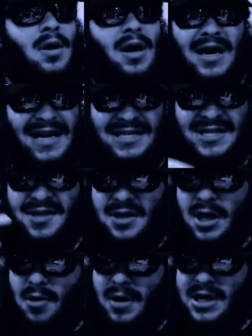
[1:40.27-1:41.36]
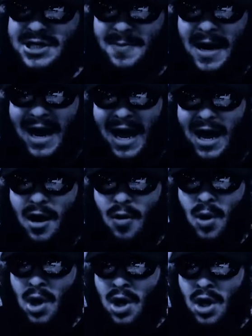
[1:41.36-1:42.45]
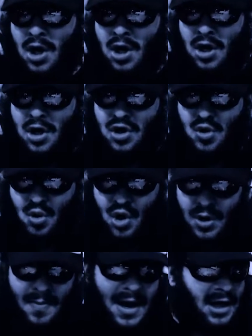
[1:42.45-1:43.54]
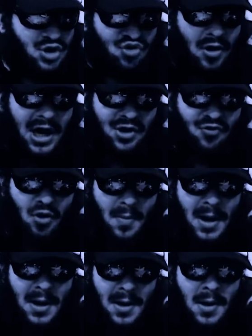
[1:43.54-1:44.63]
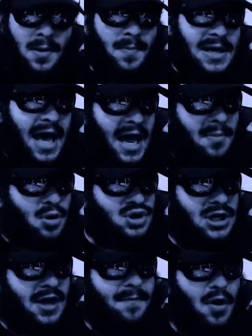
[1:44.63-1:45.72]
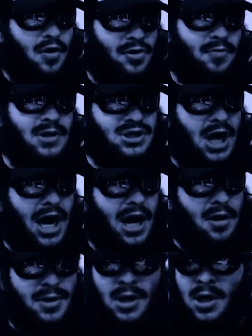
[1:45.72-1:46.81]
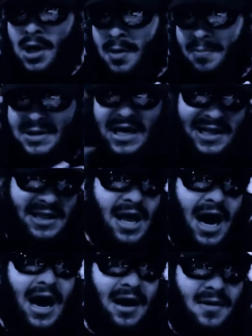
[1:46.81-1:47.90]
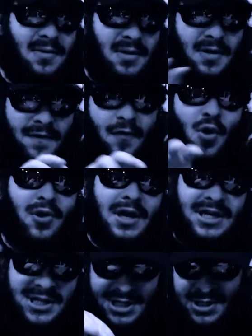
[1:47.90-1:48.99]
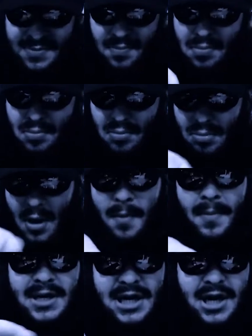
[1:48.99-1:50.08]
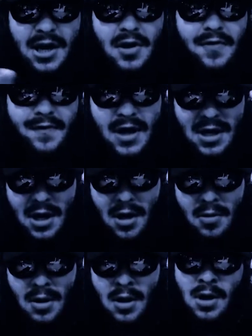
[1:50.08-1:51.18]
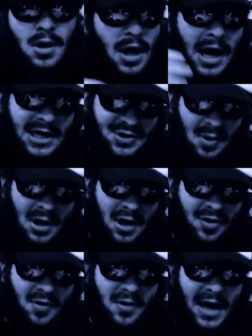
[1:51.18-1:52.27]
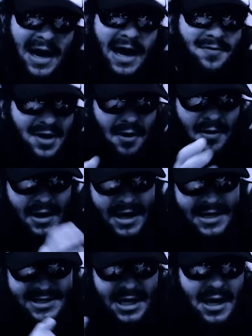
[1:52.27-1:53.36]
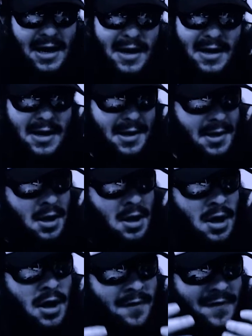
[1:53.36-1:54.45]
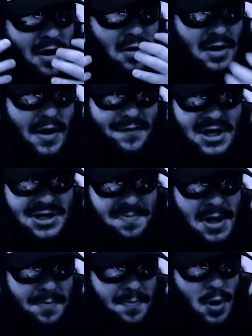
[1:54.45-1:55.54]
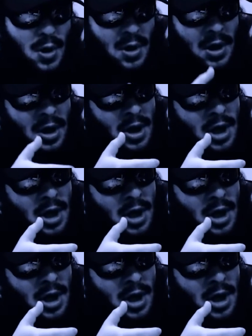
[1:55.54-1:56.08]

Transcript: I guess, theories about how you could make a trans woman be able to give birth to a child, but that's not for this particular video. I just wanted to throw that out there in case I get any fellow leftist people